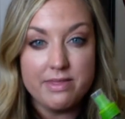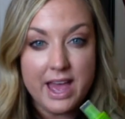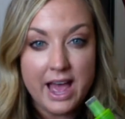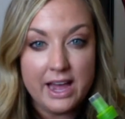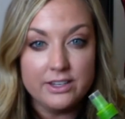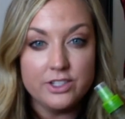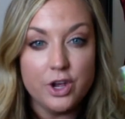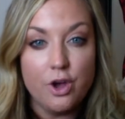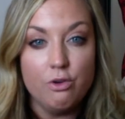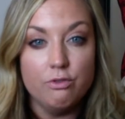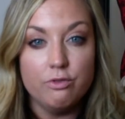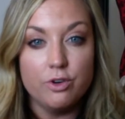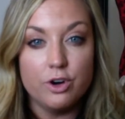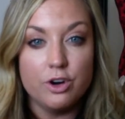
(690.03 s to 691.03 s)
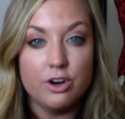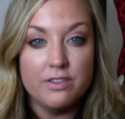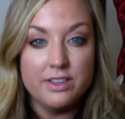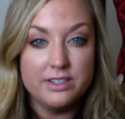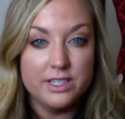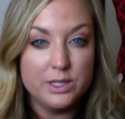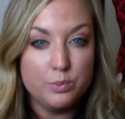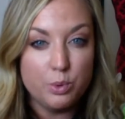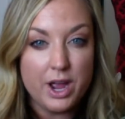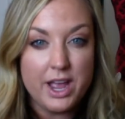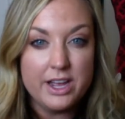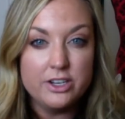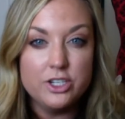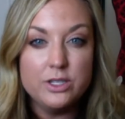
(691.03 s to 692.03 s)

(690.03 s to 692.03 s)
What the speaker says: that over this spray,